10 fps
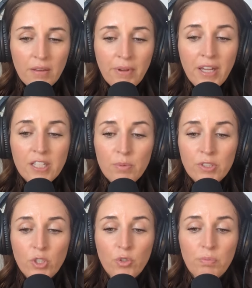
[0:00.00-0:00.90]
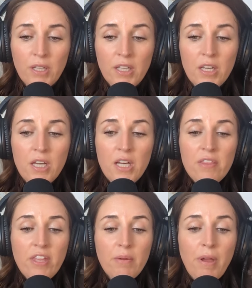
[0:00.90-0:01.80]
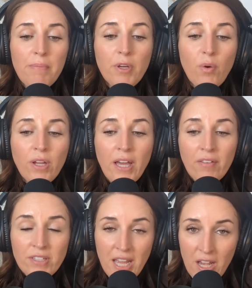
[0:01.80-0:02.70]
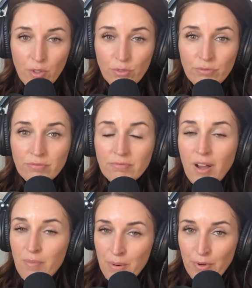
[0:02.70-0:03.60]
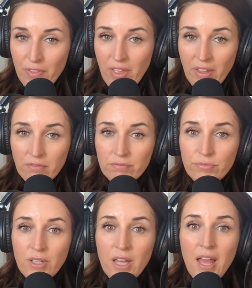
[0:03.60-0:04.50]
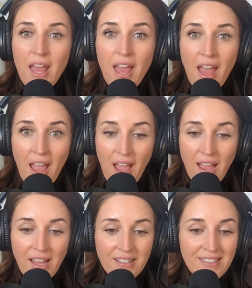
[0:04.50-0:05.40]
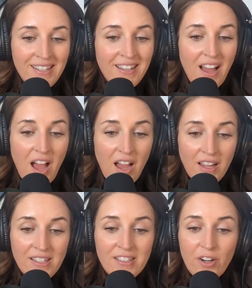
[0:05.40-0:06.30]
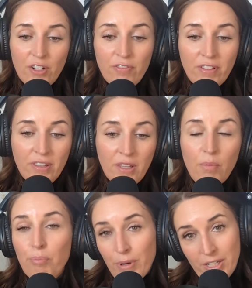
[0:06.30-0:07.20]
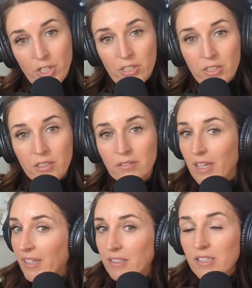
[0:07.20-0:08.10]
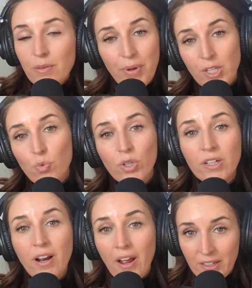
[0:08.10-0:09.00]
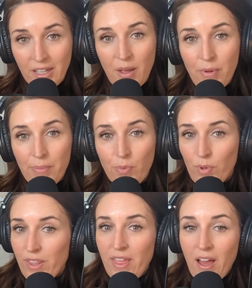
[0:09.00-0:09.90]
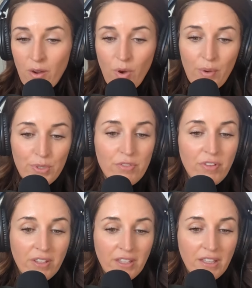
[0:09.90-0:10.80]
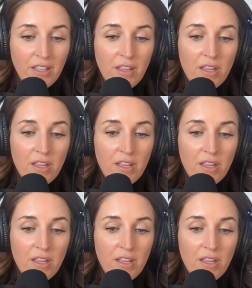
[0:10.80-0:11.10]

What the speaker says: My husband told me that he might be going out of town on my birthday. And I started feeling butthurt. That's the best word I can come up with how I was feeling.